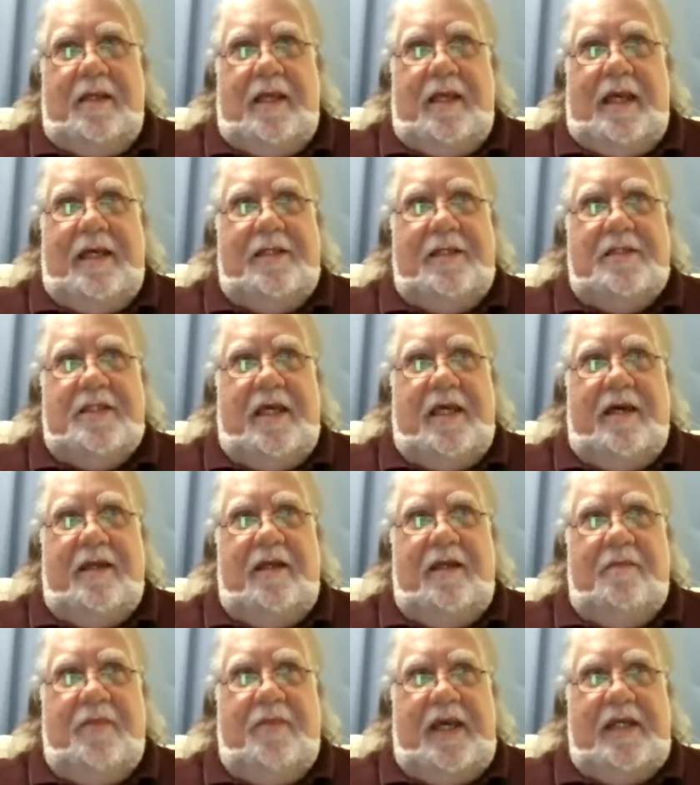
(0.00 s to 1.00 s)
at his
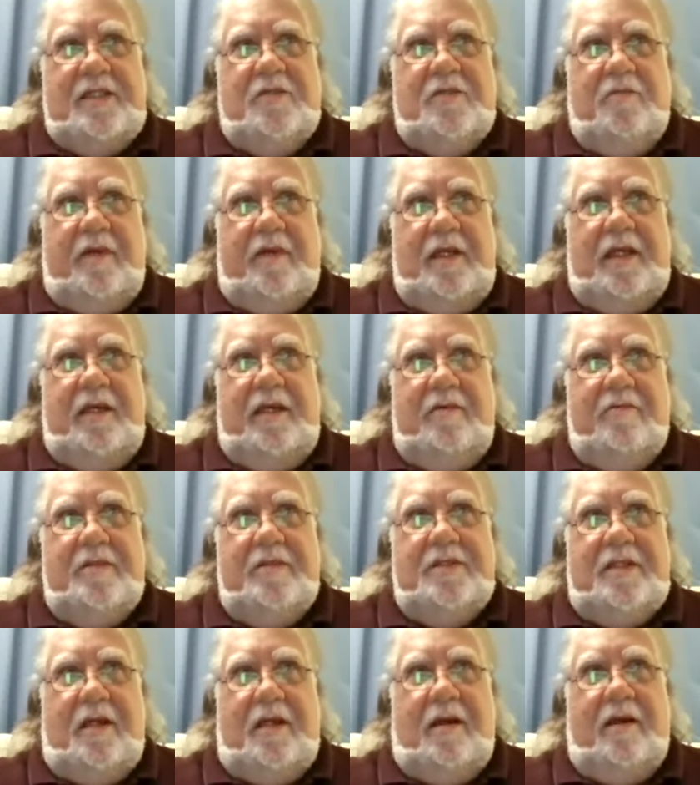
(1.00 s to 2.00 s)
cutting best when he
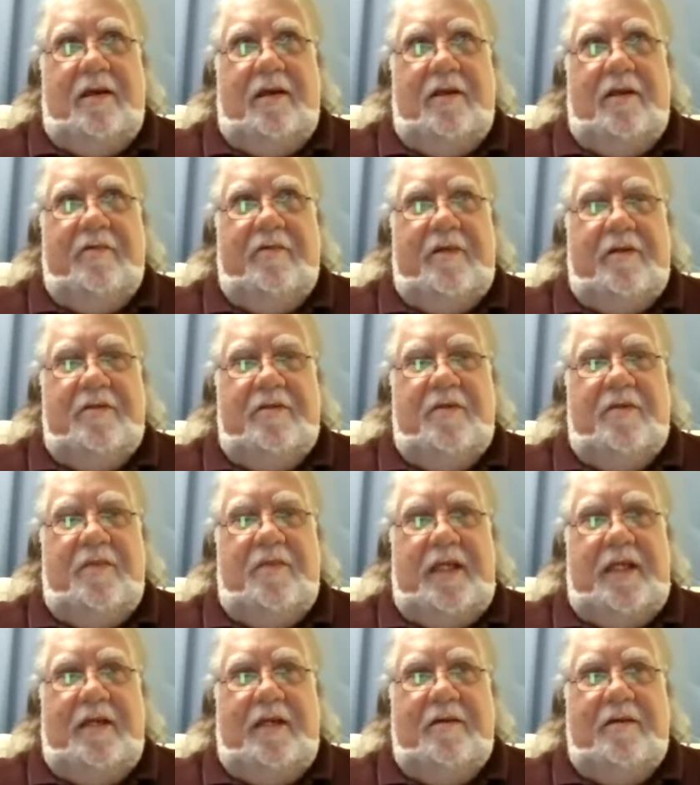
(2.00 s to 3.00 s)
was arguing or
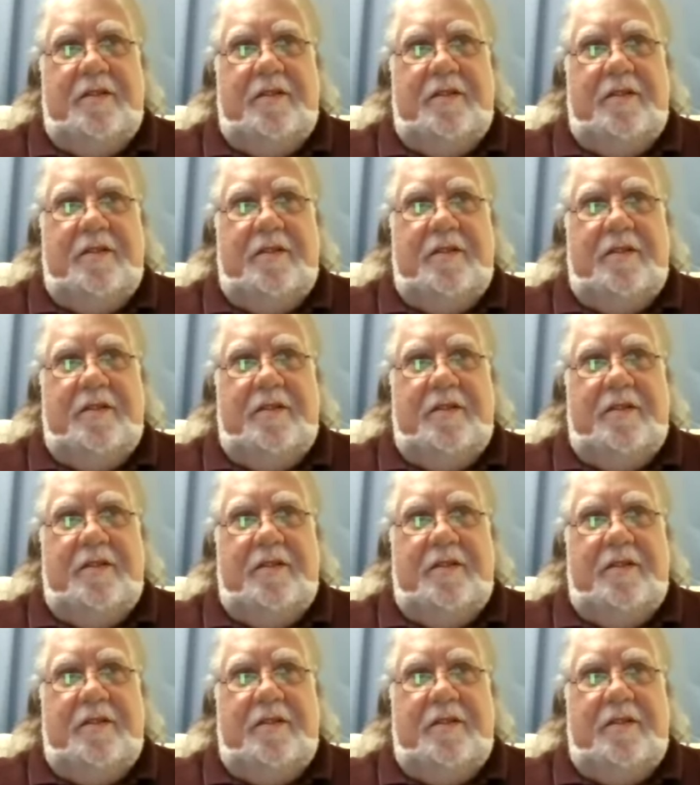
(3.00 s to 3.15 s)
debating on the